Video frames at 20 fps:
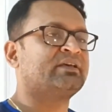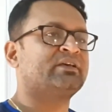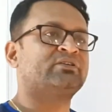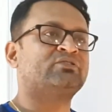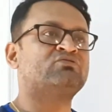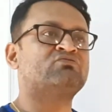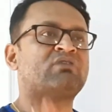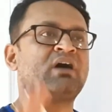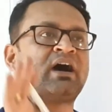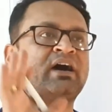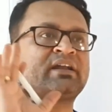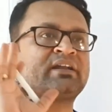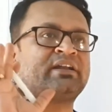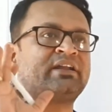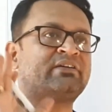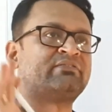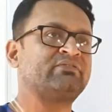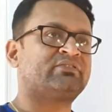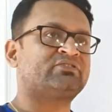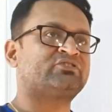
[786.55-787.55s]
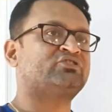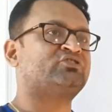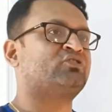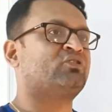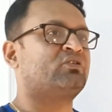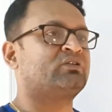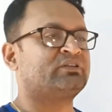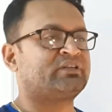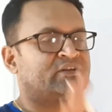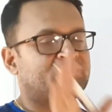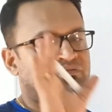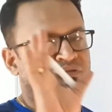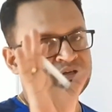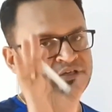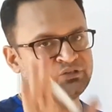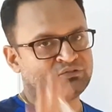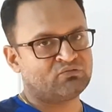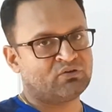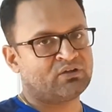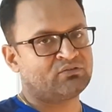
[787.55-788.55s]
you are never sure that what
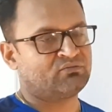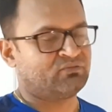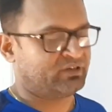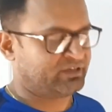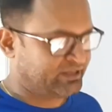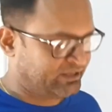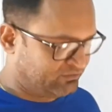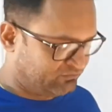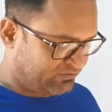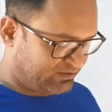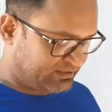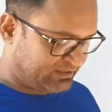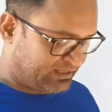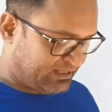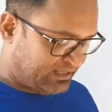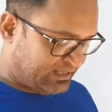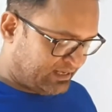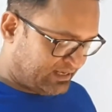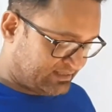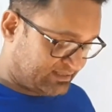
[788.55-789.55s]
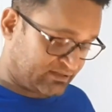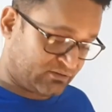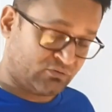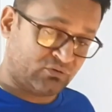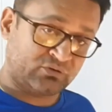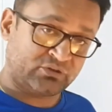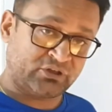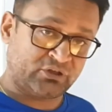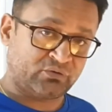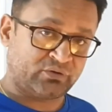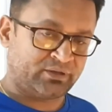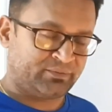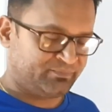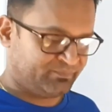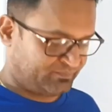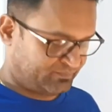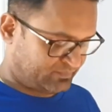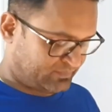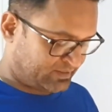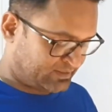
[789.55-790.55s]
you are working with is a good theory,
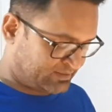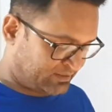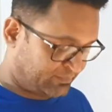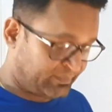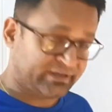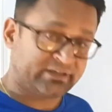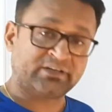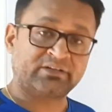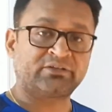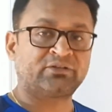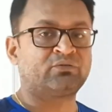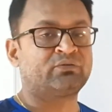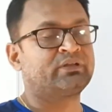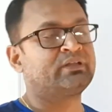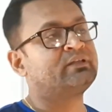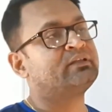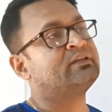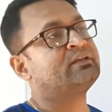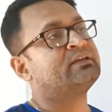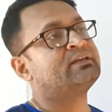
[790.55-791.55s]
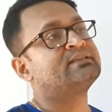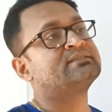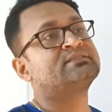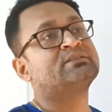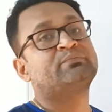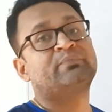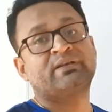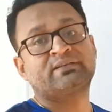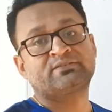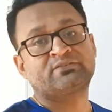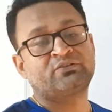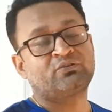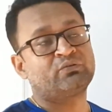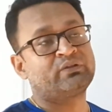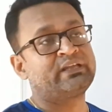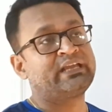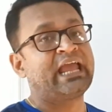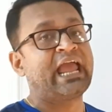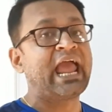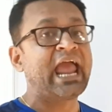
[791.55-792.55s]
is a better theory, is the best
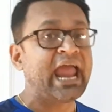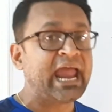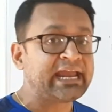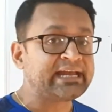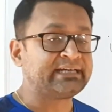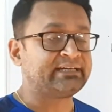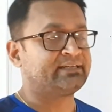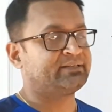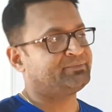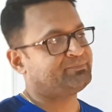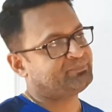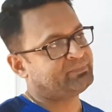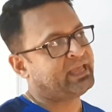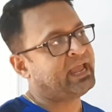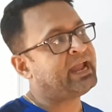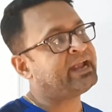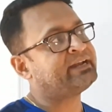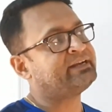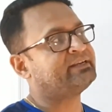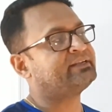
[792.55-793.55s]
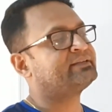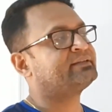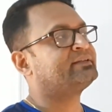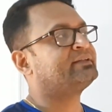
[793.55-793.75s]
theory, and